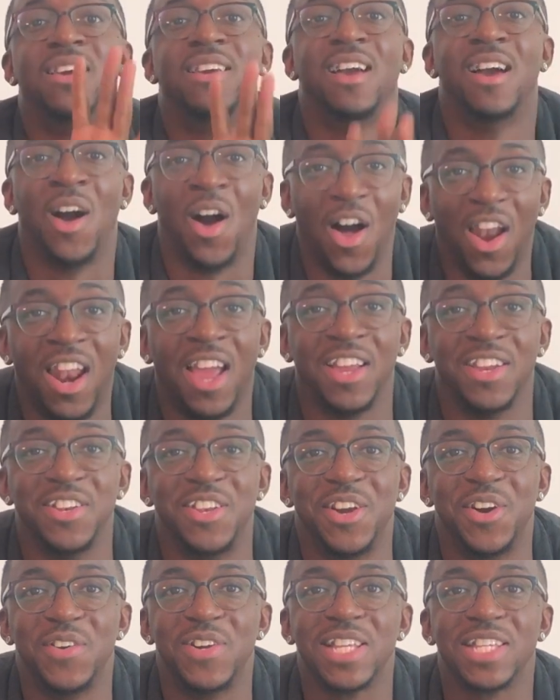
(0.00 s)
all I
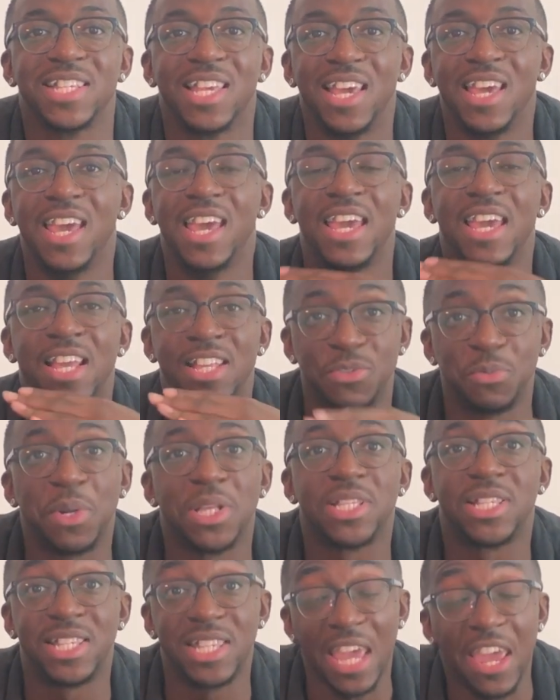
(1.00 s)
know is it's what
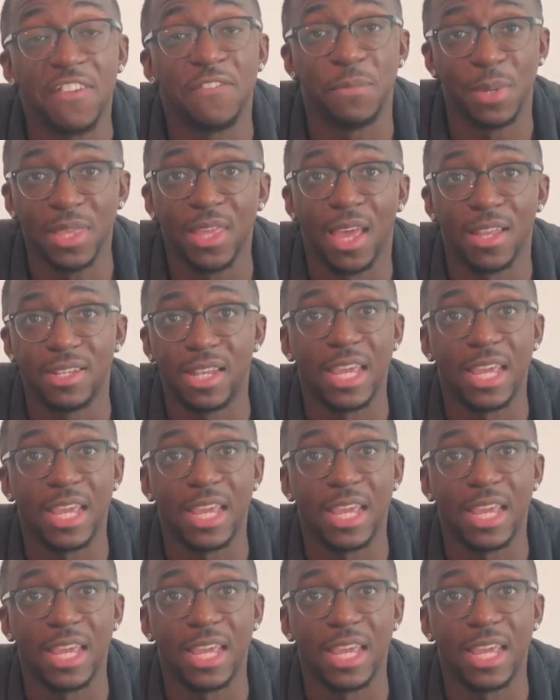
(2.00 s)
saved me that day,